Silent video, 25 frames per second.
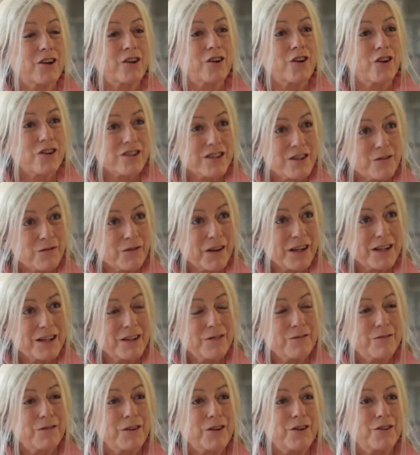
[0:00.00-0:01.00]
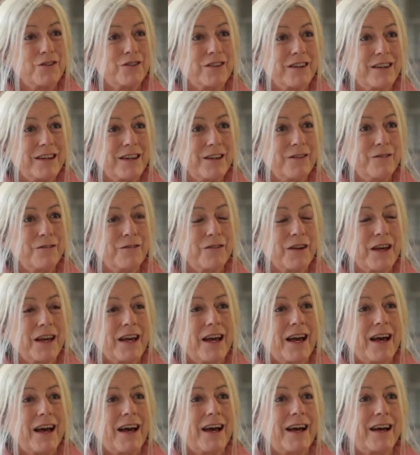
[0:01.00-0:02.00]
cost effective for you to give,
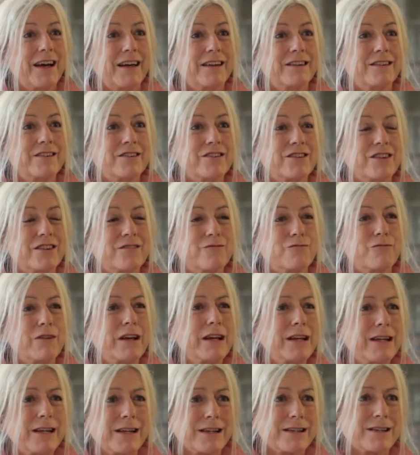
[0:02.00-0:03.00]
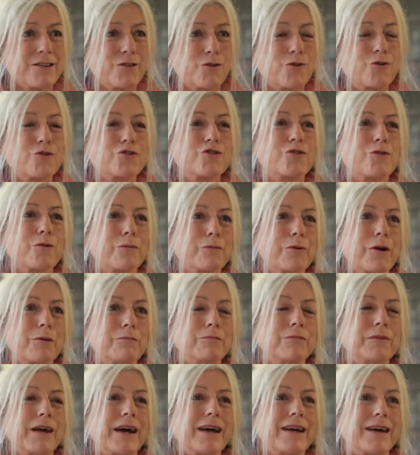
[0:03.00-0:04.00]
and really doesn't cause you a
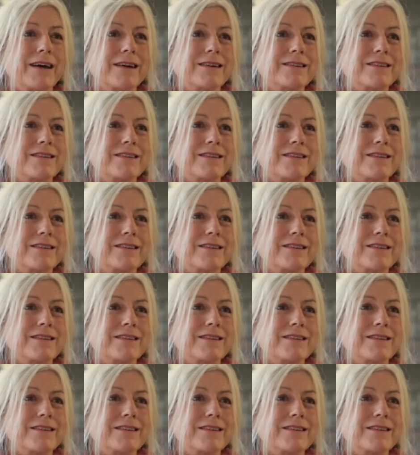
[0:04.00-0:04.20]
problem later.